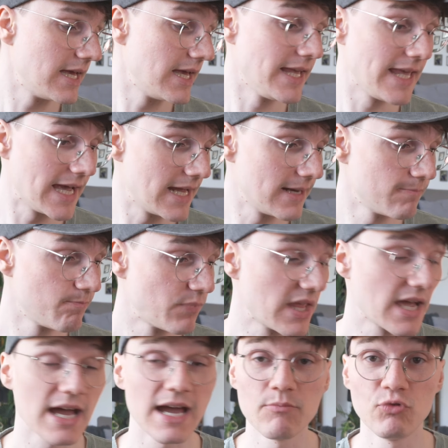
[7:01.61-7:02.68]
Again,
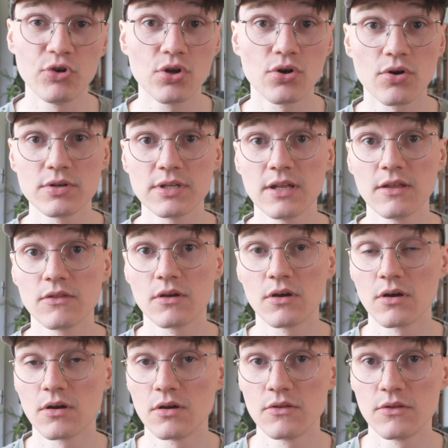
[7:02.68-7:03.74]
I'm recording the
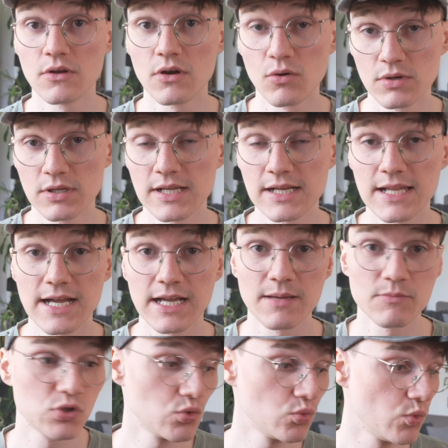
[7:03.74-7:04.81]
Hollyland Lark
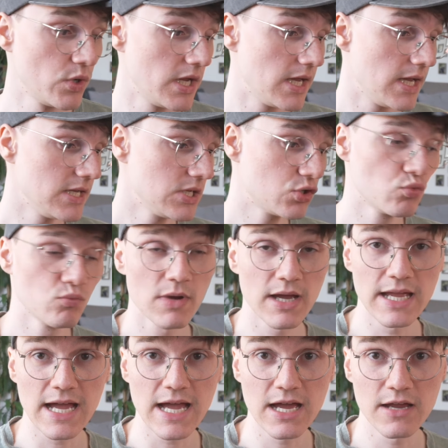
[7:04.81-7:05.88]
M2 into
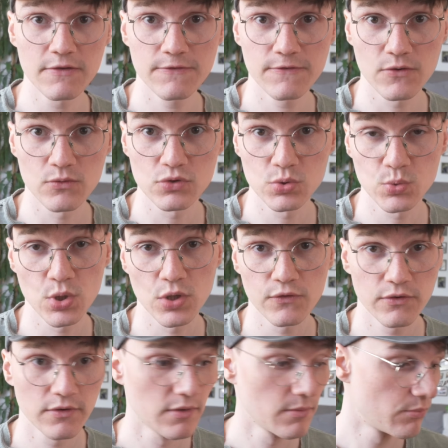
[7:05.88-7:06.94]
my iPhone
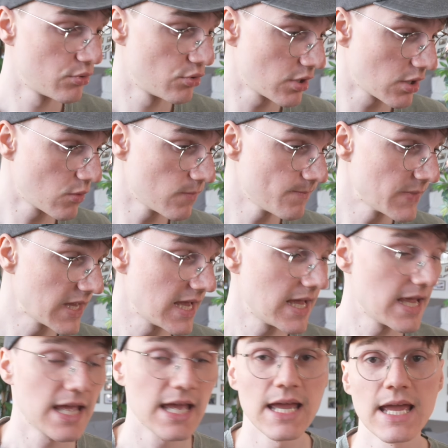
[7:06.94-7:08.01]
12 Pro,
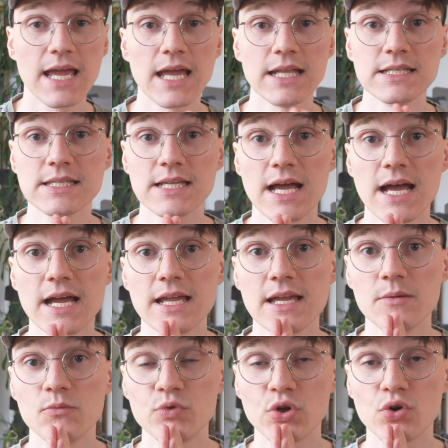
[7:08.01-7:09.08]
and I
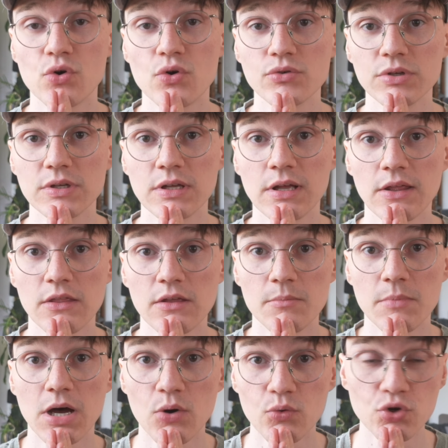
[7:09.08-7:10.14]
am recording
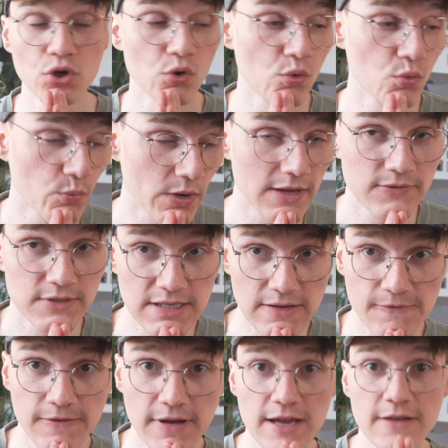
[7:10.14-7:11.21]
the Maono Wave
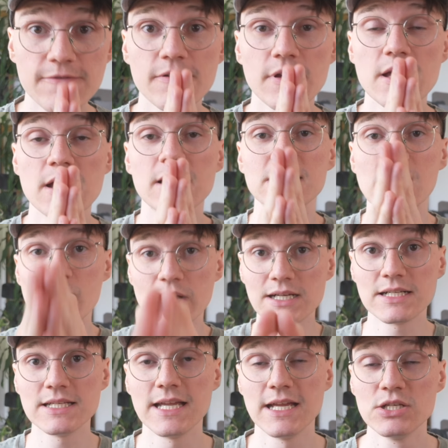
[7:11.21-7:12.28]
T5
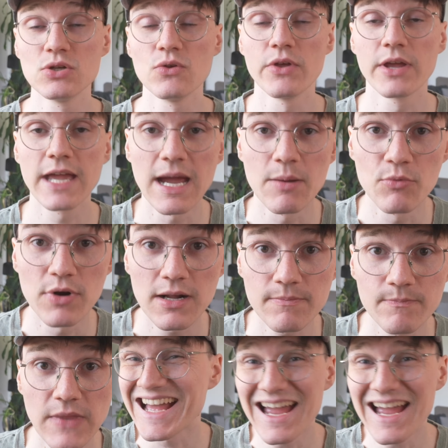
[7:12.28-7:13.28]
directly into the camera.